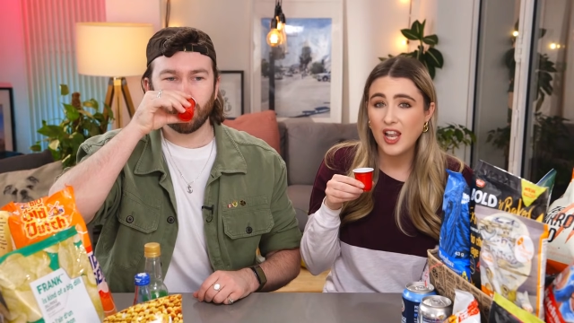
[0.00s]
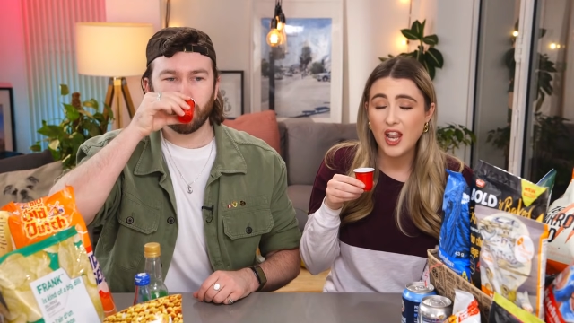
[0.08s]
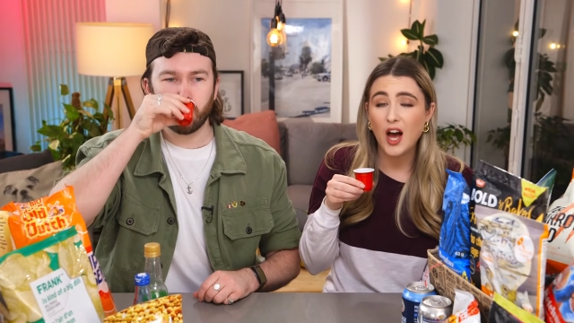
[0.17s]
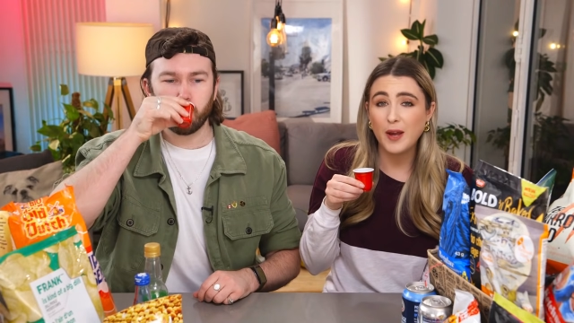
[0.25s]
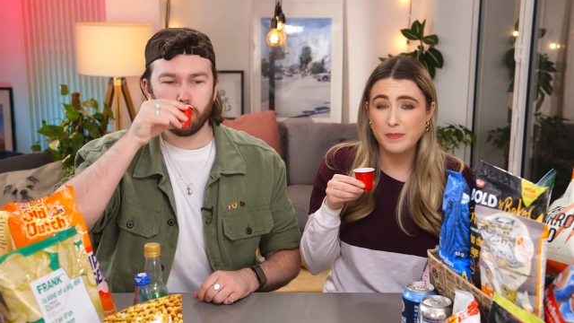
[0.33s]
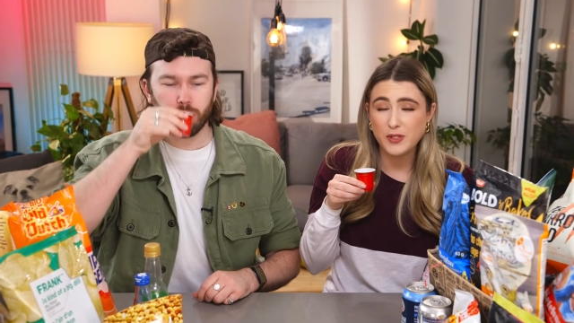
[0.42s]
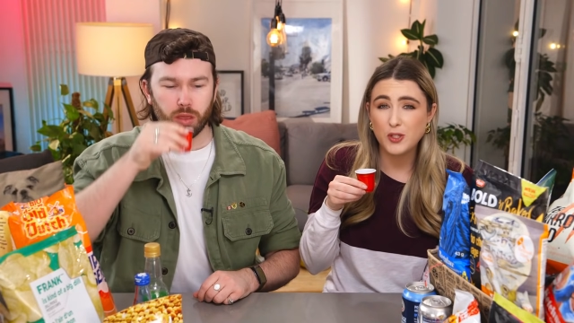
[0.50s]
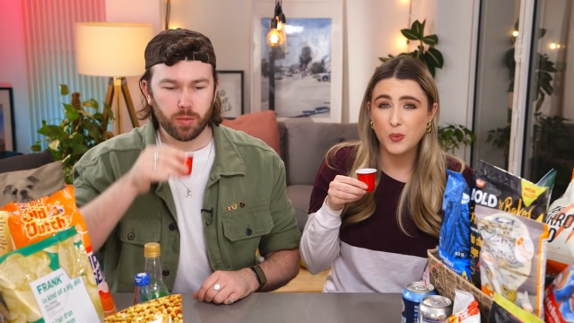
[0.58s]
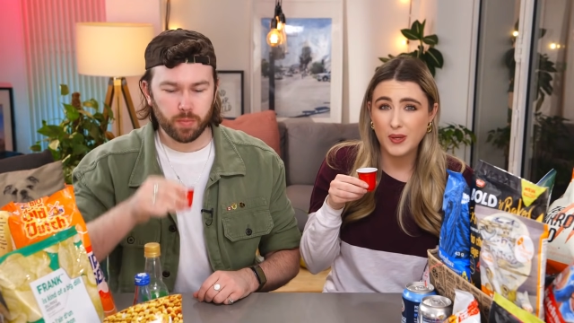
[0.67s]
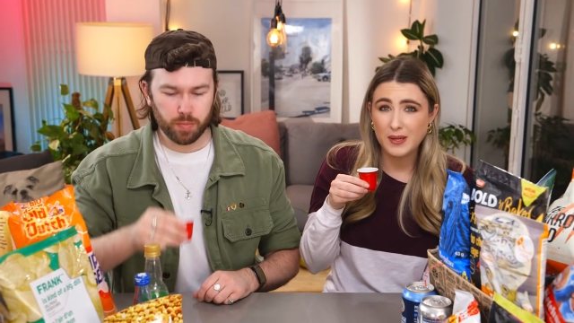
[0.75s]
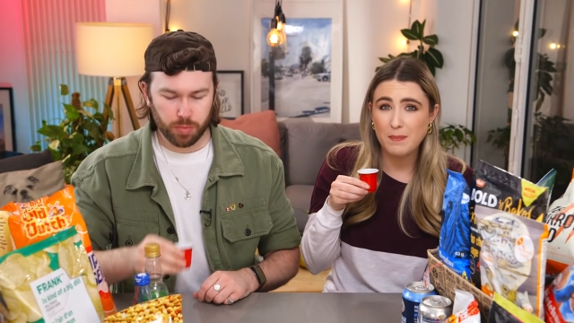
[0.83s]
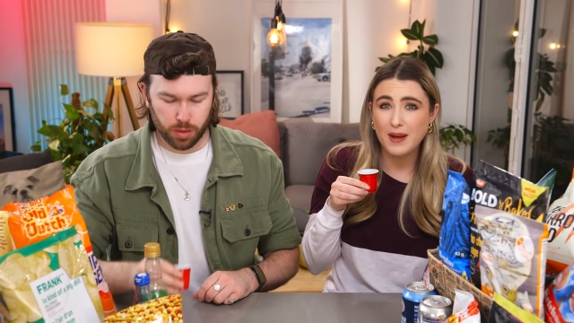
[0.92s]
Speaker 1: a lime
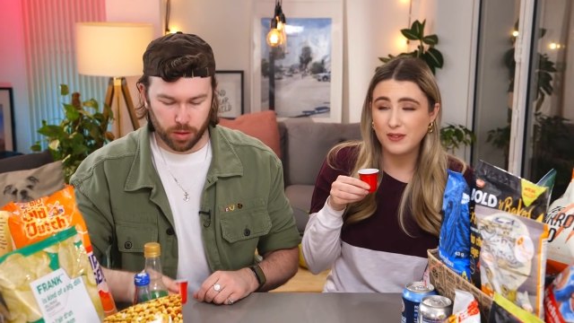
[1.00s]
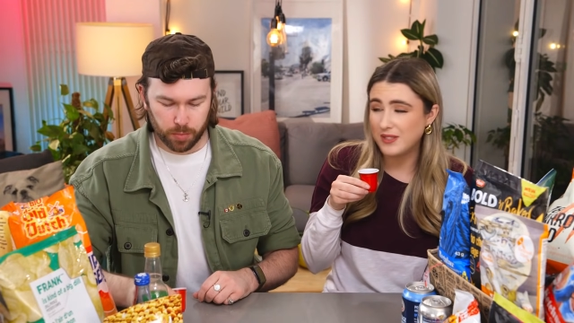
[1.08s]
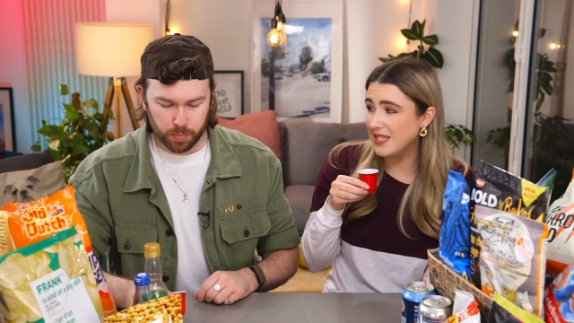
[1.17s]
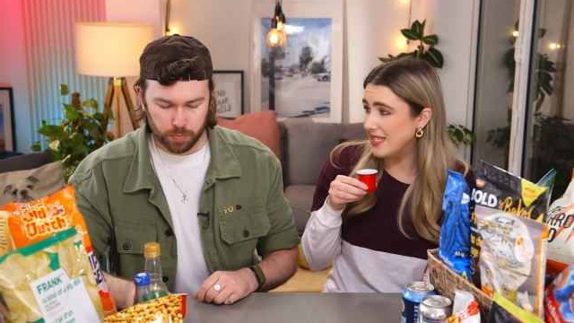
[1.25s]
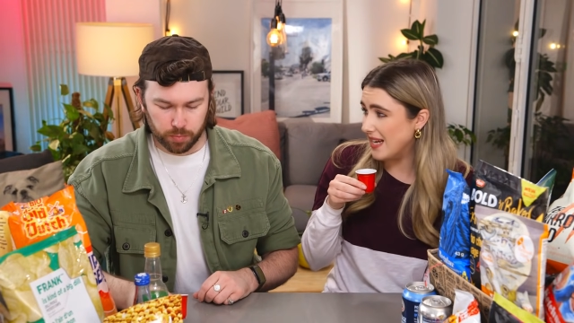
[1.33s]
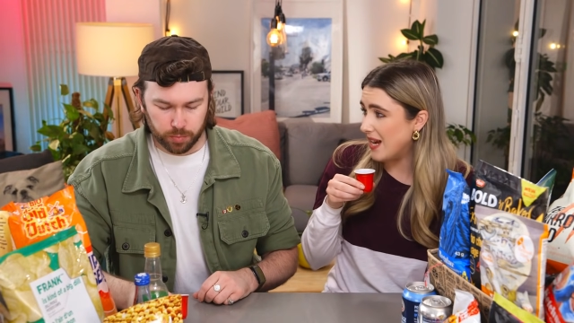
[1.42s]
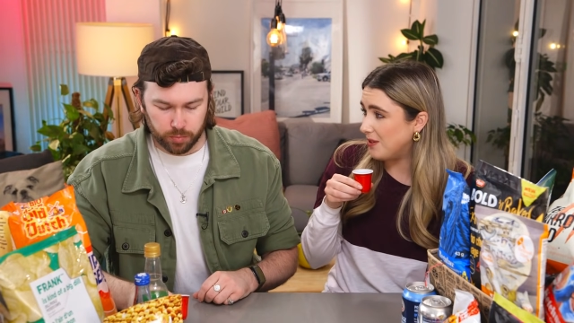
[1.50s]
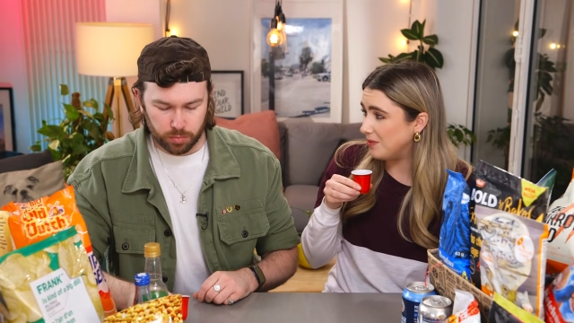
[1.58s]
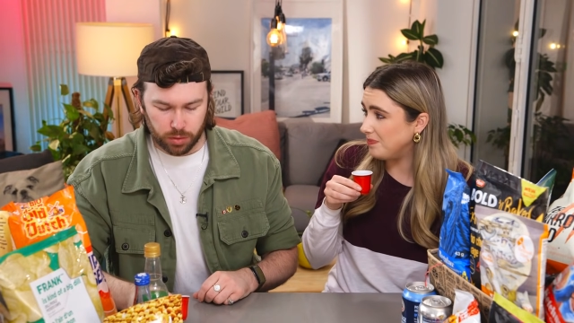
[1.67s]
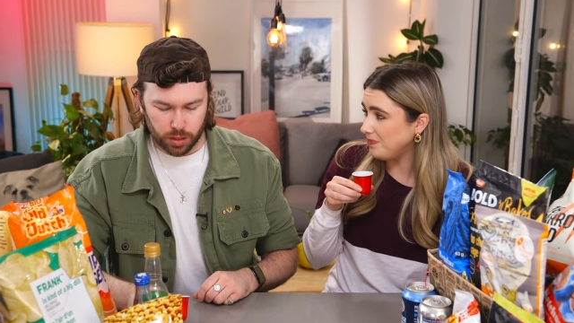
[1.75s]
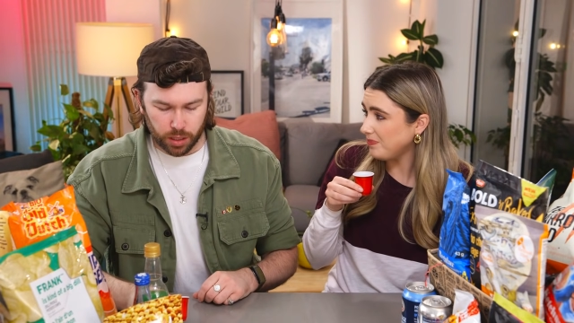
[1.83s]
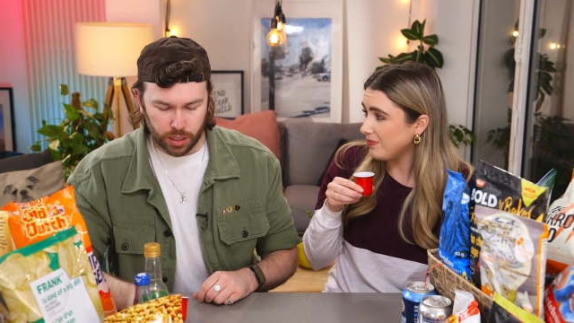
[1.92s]
sweet melted
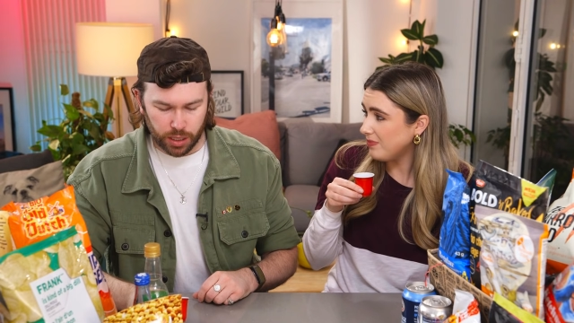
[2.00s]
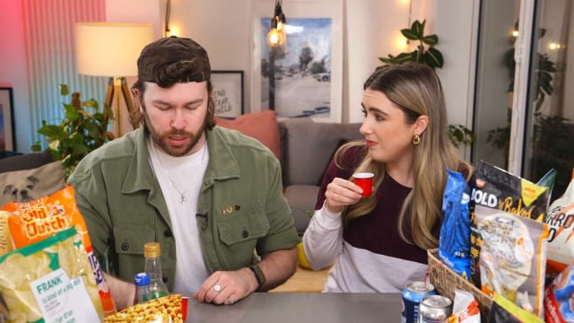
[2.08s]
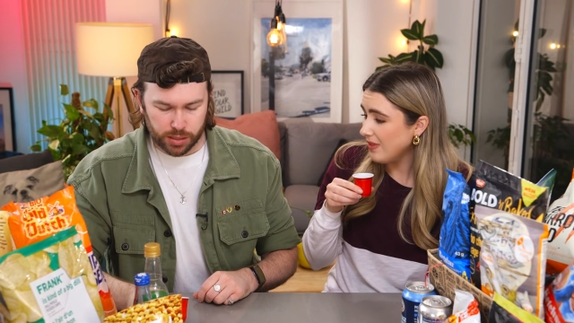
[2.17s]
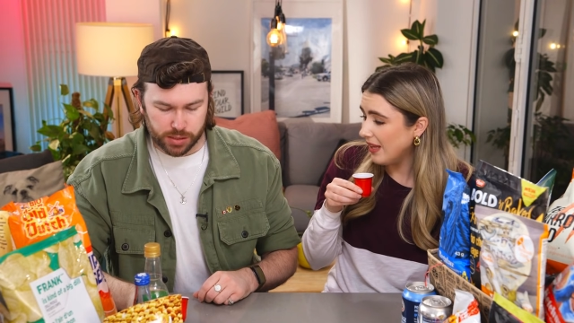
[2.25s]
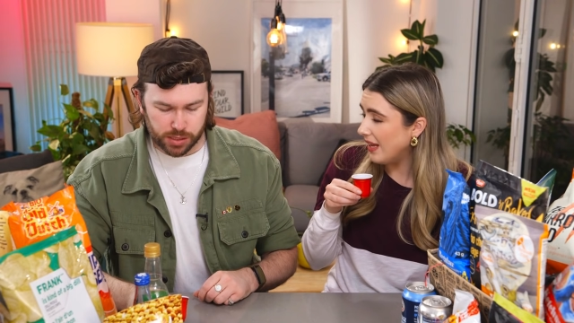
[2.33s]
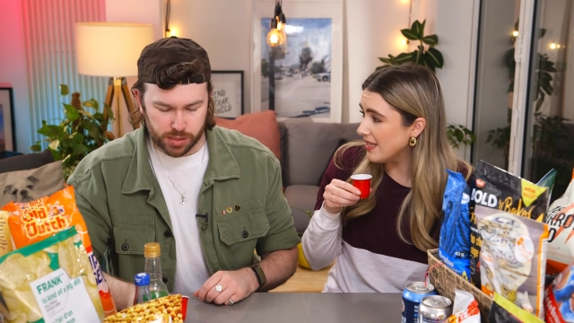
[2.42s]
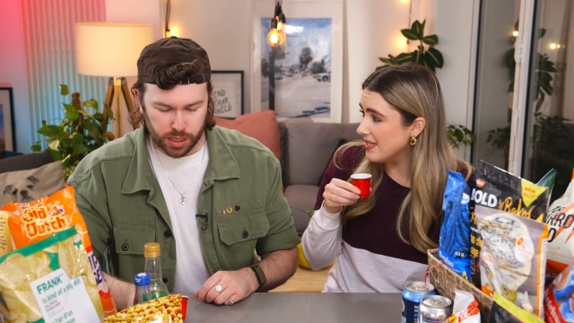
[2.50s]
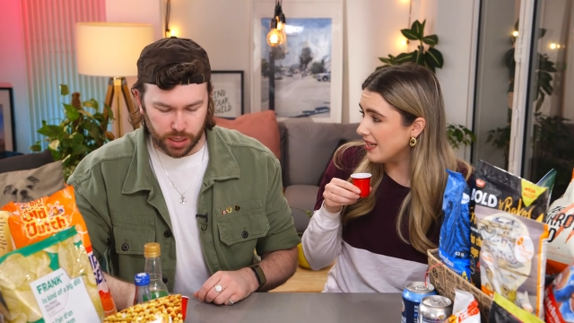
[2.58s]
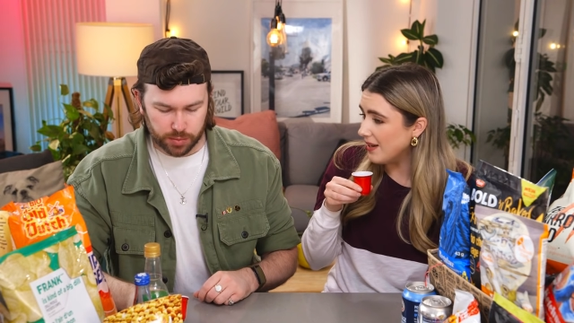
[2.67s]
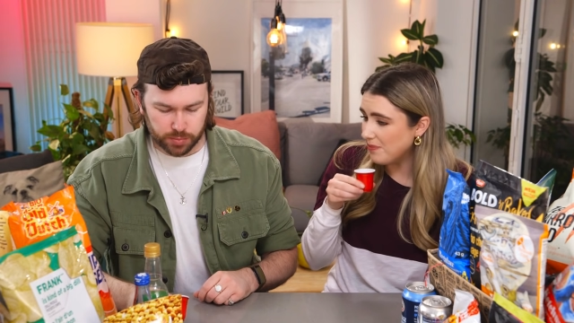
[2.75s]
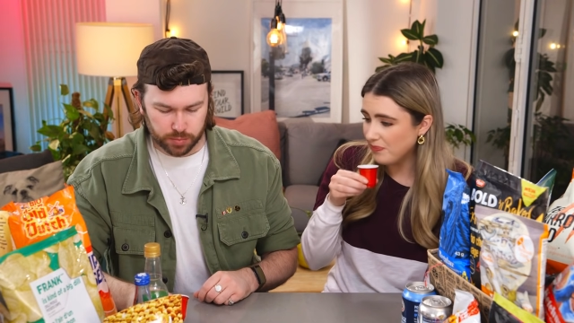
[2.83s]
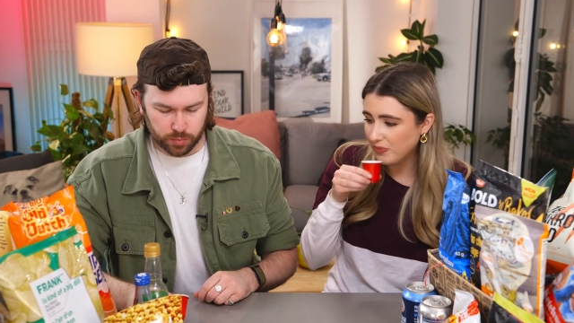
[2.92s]
down. It is, isn't,
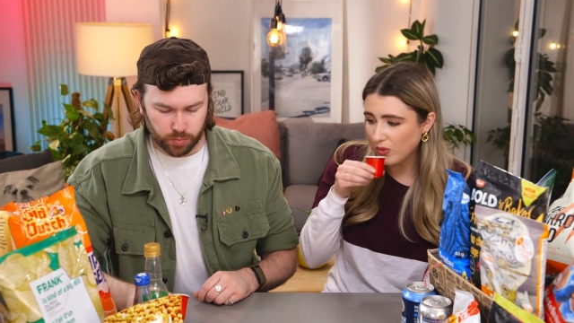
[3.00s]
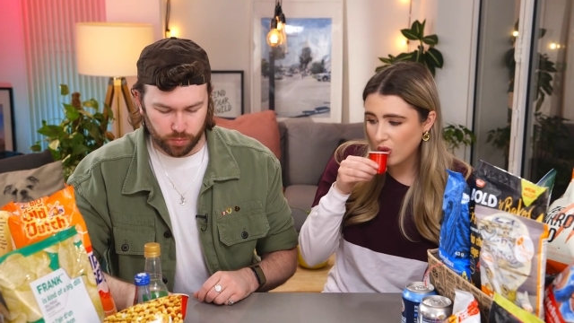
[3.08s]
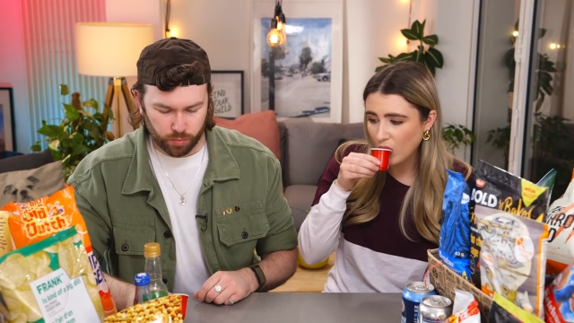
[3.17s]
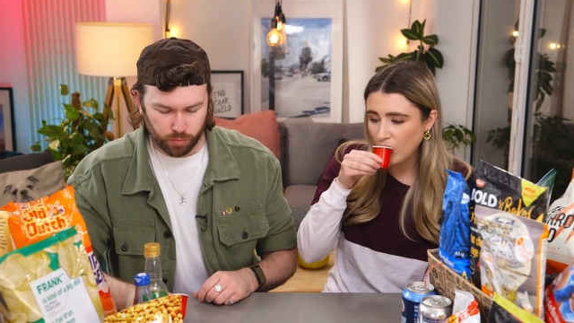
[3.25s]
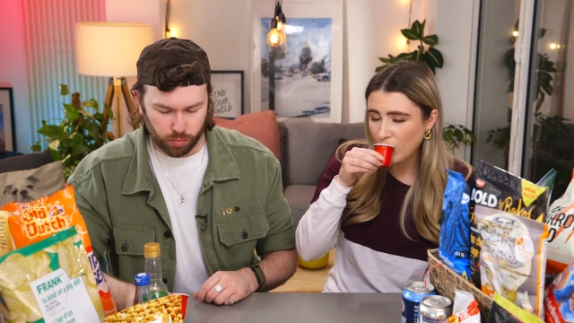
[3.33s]
isn't it? it? Mm.